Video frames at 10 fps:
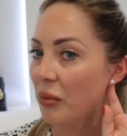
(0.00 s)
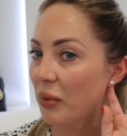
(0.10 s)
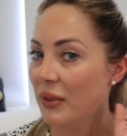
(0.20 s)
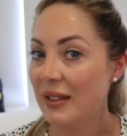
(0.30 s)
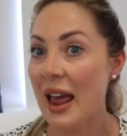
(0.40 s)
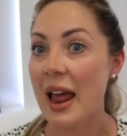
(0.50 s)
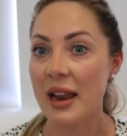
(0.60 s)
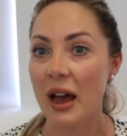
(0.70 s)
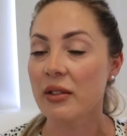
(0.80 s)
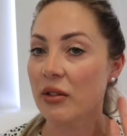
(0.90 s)

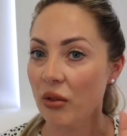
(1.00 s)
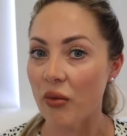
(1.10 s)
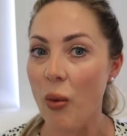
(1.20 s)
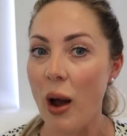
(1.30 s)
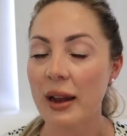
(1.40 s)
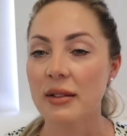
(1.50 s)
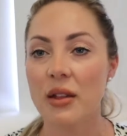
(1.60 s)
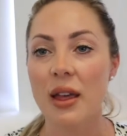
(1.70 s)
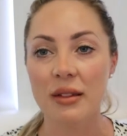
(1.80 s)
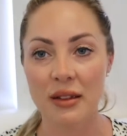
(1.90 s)
standout sort of white.
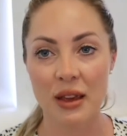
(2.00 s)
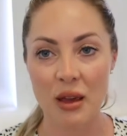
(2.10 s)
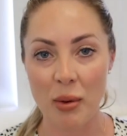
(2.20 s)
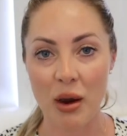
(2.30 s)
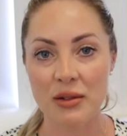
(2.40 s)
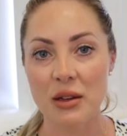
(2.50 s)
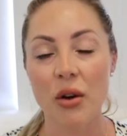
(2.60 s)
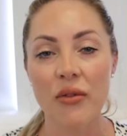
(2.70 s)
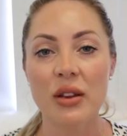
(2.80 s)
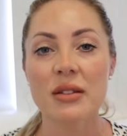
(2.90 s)
So that's the comparison.
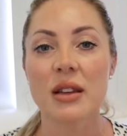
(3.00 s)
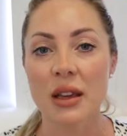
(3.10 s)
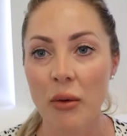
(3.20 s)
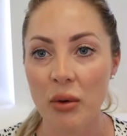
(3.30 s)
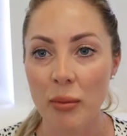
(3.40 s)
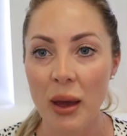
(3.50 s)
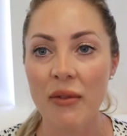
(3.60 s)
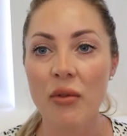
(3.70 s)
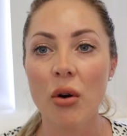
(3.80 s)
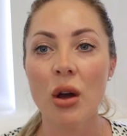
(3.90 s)
Obviously you get what you pay
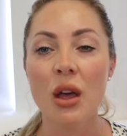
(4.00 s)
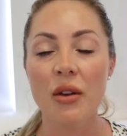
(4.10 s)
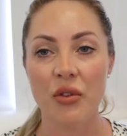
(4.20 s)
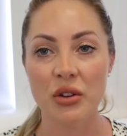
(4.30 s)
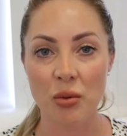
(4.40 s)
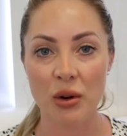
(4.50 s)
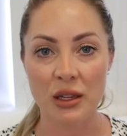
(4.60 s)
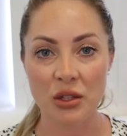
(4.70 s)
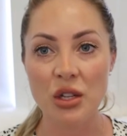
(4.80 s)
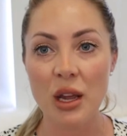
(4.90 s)
for. Freshwater
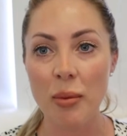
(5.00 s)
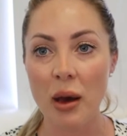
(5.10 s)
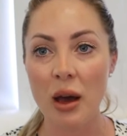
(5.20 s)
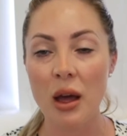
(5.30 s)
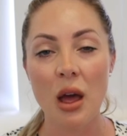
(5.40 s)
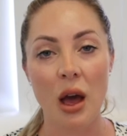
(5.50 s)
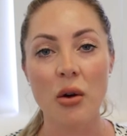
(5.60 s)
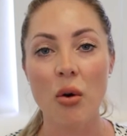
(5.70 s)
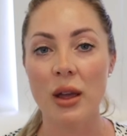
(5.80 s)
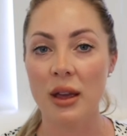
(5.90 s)
is cheaper,
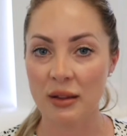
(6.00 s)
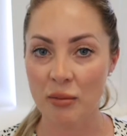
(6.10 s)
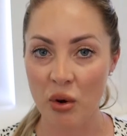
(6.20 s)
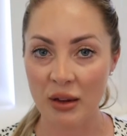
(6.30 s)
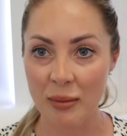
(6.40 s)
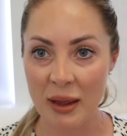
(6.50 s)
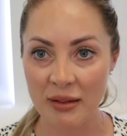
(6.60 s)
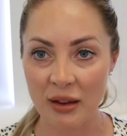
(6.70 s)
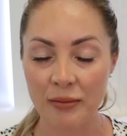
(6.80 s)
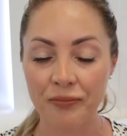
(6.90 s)
Akoya is more
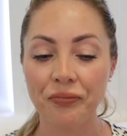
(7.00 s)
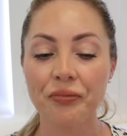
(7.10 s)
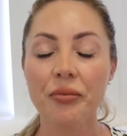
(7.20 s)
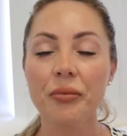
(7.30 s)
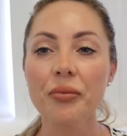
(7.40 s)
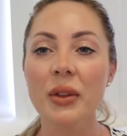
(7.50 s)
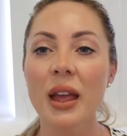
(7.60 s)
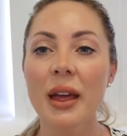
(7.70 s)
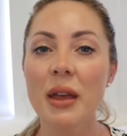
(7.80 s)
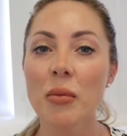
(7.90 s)
expensive.
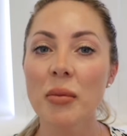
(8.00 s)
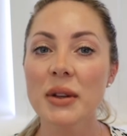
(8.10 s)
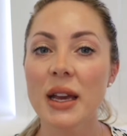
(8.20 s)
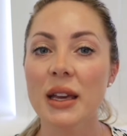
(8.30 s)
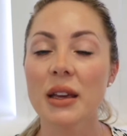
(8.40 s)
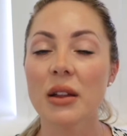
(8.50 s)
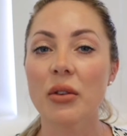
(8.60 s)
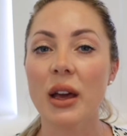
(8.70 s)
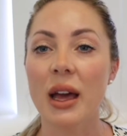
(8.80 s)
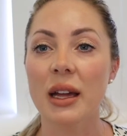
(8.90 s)
And then when we're taking a
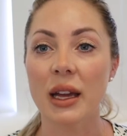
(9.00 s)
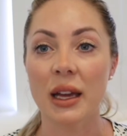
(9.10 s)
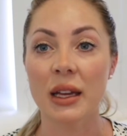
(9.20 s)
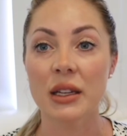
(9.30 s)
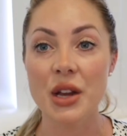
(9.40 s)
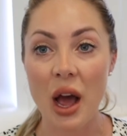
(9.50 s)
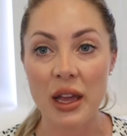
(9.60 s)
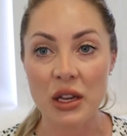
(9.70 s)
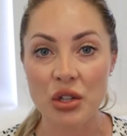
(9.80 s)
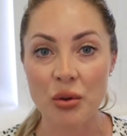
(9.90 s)
look at a
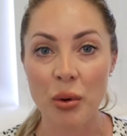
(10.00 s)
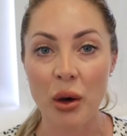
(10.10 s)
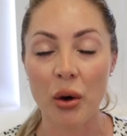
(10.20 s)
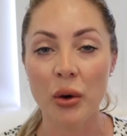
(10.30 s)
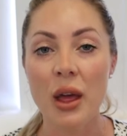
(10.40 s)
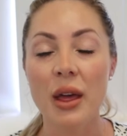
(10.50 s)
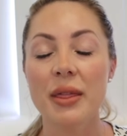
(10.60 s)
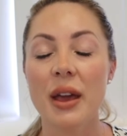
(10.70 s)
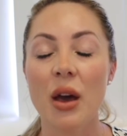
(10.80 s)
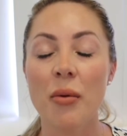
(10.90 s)
Tahitian pearl,
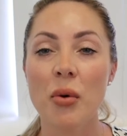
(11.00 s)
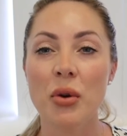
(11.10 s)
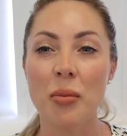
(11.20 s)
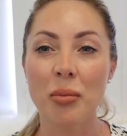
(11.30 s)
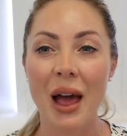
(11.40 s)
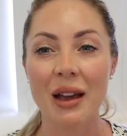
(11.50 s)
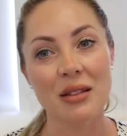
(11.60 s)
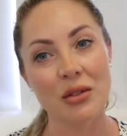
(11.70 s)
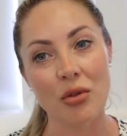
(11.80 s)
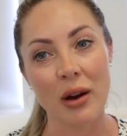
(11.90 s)
they are more your
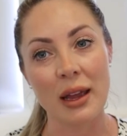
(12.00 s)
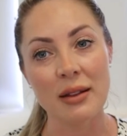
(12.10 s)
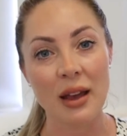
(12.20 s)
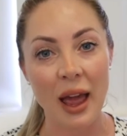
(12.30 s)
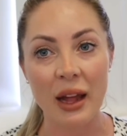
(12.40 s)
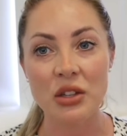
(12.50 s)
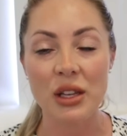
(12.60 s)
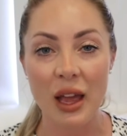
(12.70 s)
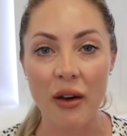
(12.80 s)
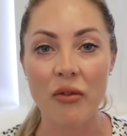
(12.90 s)
blacks and greens. I
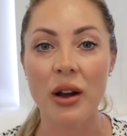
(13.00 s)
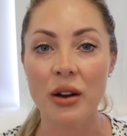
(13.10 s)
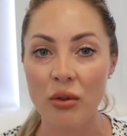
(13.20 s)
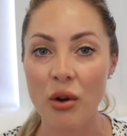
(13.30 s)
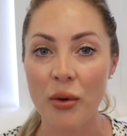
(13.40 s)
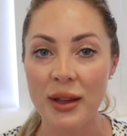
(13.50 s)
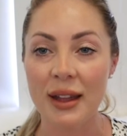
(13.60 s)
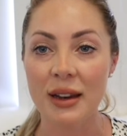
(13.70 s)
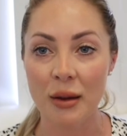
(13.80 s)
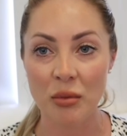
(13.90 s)
actually have one. I'll go and
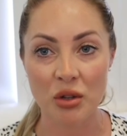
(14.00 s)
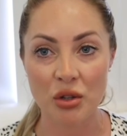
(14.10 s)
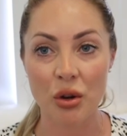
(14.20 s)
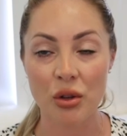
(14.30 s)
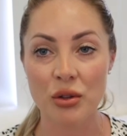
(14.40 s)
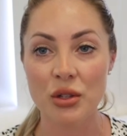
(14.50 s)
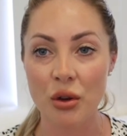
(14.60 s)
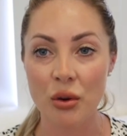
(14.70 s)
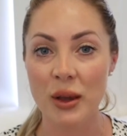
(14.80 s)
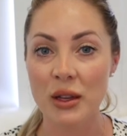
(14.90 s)
get it. I'm going to show you so
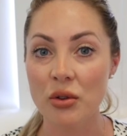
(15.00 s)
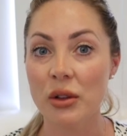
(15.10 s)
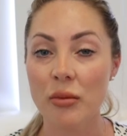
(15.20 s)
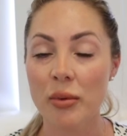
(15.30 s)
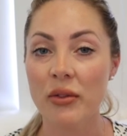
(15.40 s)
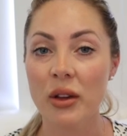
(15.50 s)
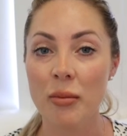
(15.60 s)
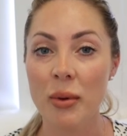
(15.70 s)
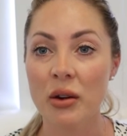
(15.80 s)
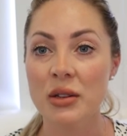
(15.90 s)
that we can do a little bit of a
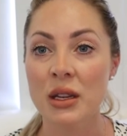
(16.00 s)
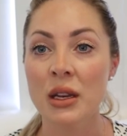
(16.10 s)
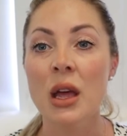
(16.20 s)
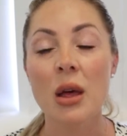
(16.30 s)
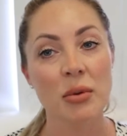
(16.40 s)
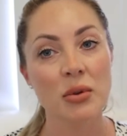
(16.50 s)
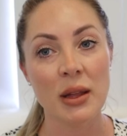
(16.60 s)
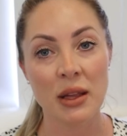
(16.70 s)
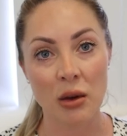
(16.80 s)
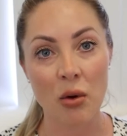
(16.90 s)
comparison
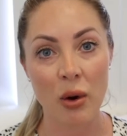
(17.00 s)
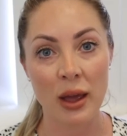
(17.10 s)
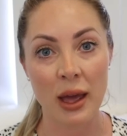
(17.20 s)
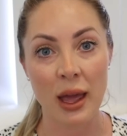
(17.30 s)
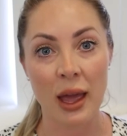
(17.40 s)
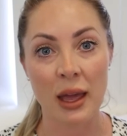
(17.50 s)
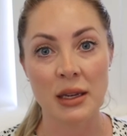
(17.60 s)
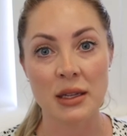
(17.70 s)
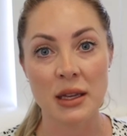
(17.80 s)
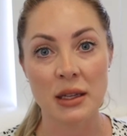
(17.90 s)
between the Akoya
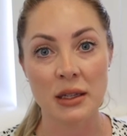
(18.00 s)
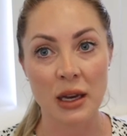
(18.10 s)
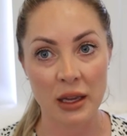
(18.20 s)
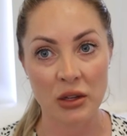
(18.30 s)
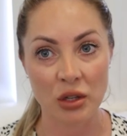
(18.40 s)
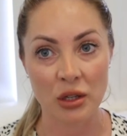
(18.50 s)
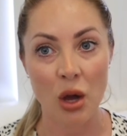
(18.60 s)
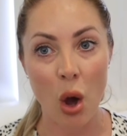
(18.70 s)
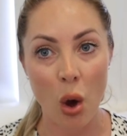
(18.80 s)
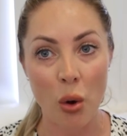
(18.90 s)
and the Tahitian.
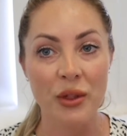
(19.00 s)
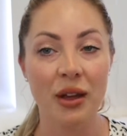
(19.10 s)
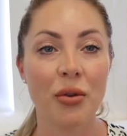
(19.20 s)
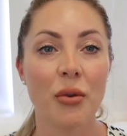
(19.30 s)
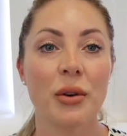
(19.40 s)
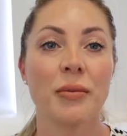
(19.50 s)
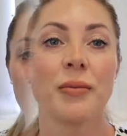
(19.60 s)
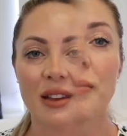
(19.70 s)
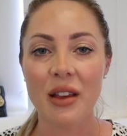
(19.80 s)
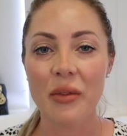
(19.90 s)
Hold that thought.
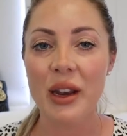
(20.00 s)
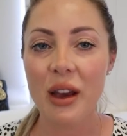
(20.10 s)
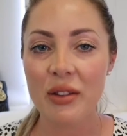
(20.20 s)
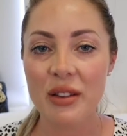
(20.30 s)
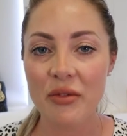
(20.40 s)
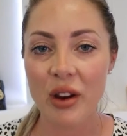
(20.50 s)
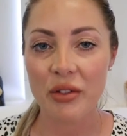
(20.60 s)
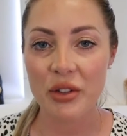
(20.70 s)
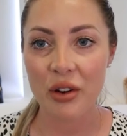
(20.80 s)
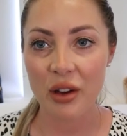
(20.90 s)
Okay, so when I was in
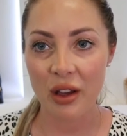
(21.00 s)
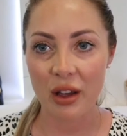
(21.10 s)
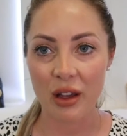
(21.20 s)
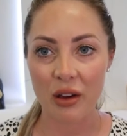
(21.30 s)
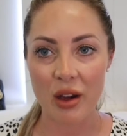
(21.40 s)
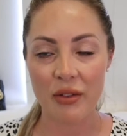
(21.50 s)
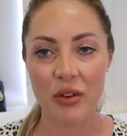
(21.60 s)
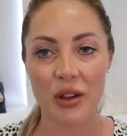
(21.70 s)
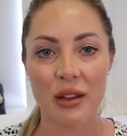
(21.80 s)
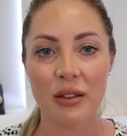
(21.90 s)
Rarotonga quite a
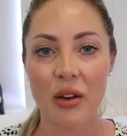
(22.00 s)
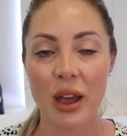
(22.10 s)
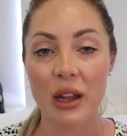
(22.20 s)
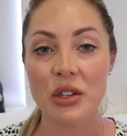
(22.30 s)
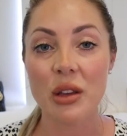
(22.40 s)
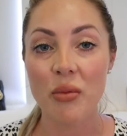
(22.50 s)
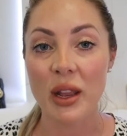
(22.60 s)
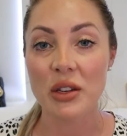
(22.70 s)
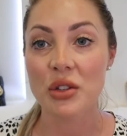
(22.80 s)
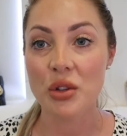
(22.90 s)
few years ago, I actually
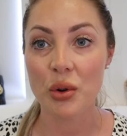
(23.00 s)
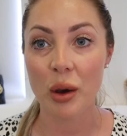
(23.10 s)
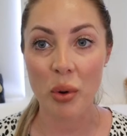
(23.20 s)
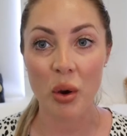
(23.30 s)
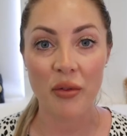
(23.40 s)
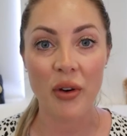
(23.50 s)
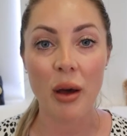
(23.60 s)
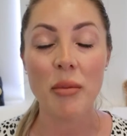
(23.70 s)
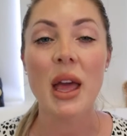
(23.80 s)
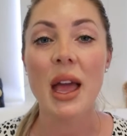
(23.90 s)
went to a pearl
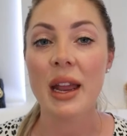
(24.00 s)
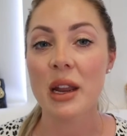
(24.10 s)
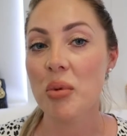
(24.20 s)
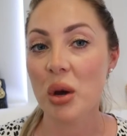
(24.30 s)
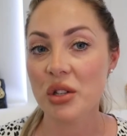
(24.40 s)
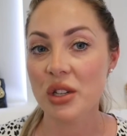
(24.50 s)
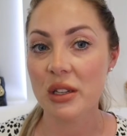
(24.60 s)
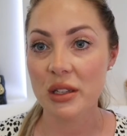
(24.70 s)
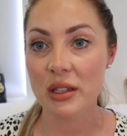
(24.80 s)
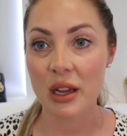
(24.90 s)
farm and I
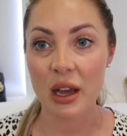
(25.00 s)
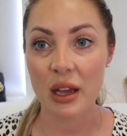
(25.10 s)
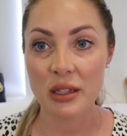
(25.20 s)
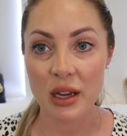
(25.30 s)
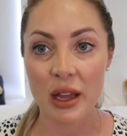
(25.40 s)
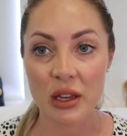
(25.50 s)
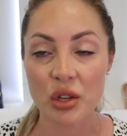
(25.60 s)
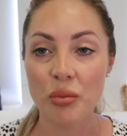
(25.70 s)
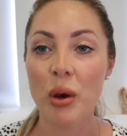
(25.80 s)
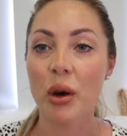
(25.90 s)
purchased a
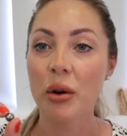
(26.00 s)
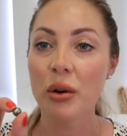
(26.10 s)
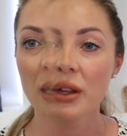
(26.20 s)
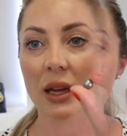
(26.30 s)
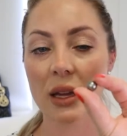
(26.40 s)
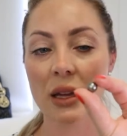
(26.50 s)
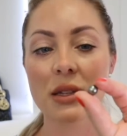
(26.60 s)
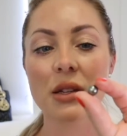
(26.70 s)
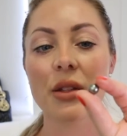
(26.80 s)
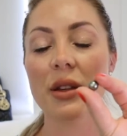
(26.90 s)
Tahitian pearl.
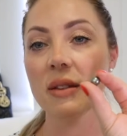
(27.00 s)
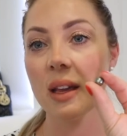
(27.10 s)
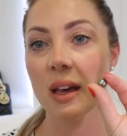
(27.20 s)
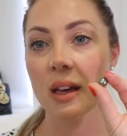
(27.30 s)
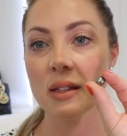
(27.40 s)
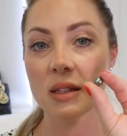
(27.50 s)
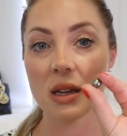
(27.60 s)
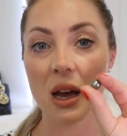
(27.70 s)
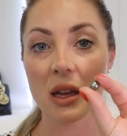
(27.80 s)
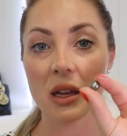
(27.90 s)
So this here is a
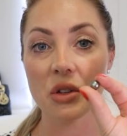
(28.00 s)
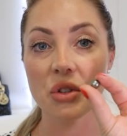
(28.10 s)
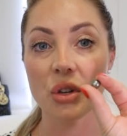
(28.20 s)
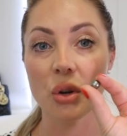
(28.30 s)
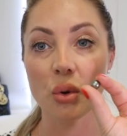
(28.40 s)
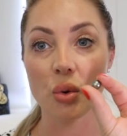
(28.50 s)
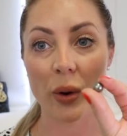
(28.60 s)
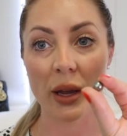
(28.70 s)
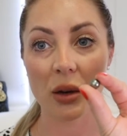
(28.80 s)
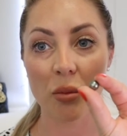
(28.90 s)
Tahitian green